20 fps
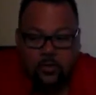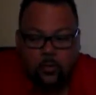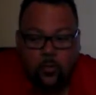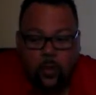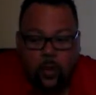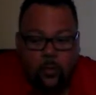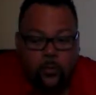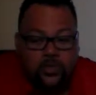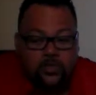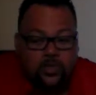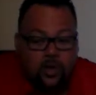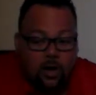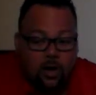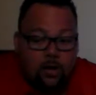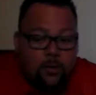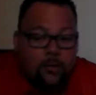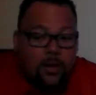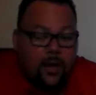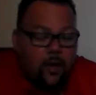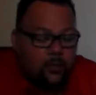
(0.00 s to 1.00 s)
What we
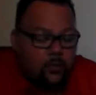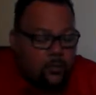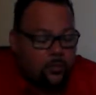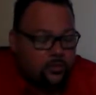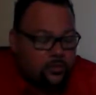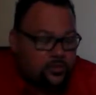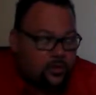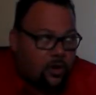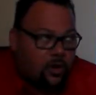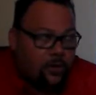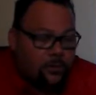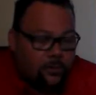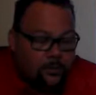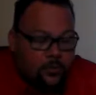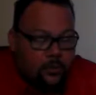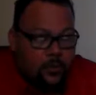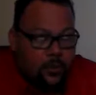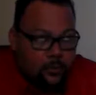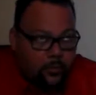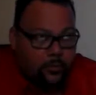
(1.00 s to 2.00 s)
talk about when
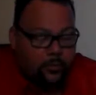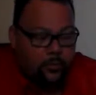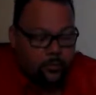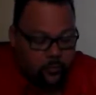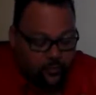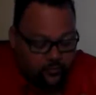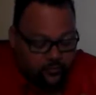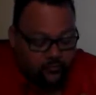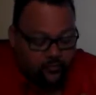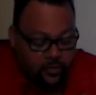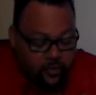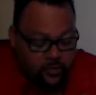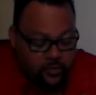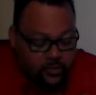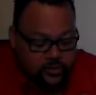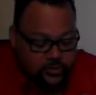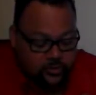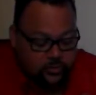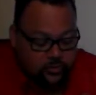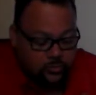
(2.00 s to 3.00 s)
we're
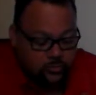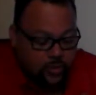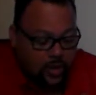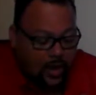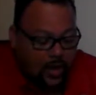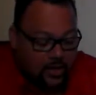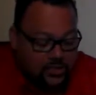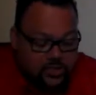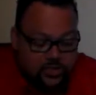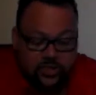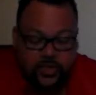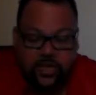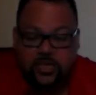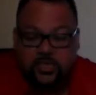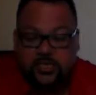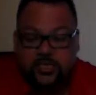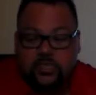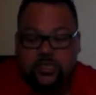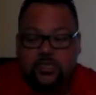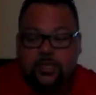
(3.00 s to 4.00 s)
referring to
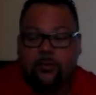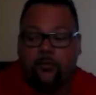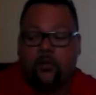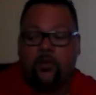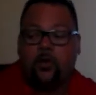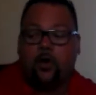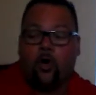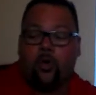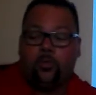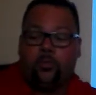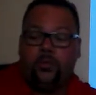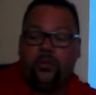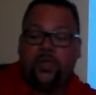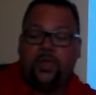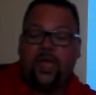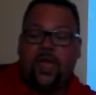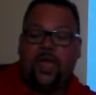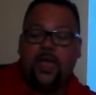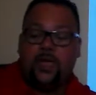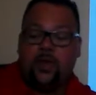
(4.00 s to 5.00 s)
oxygenation is something called
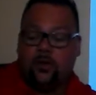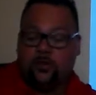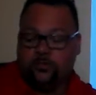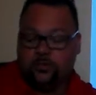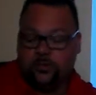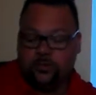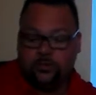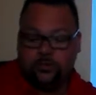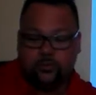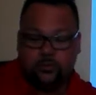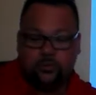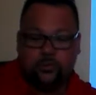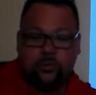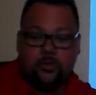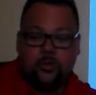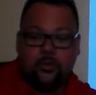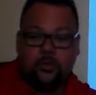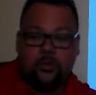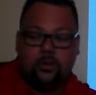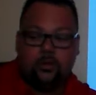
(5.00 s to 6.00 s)
PaO2.
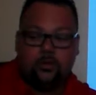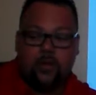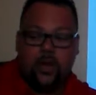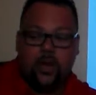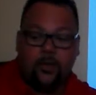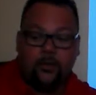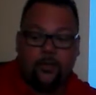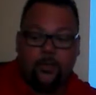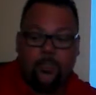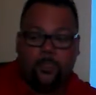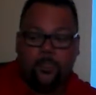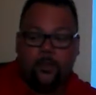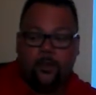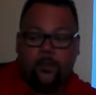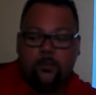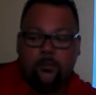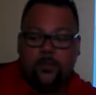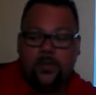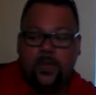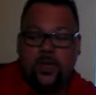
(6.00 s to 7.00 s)
Okay.
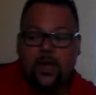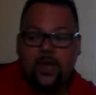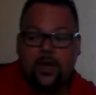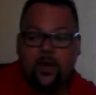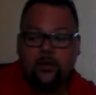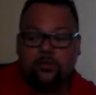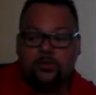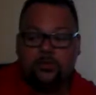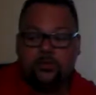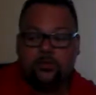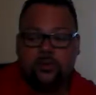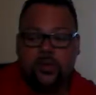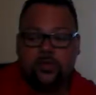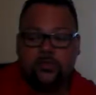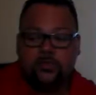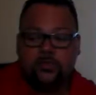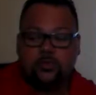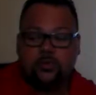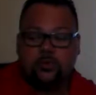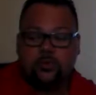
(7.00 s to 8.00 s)
PaO2
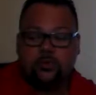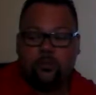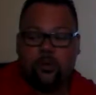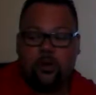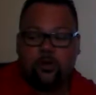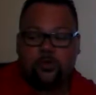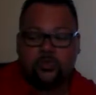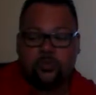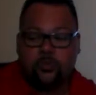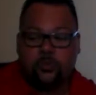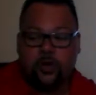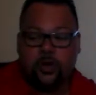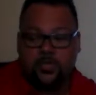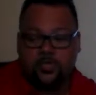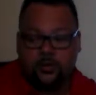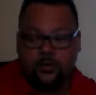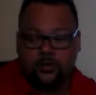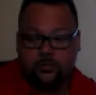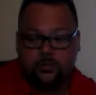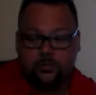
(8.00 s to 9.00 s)
has to do with partial
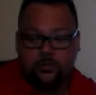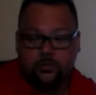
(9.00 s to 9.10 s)
pressure.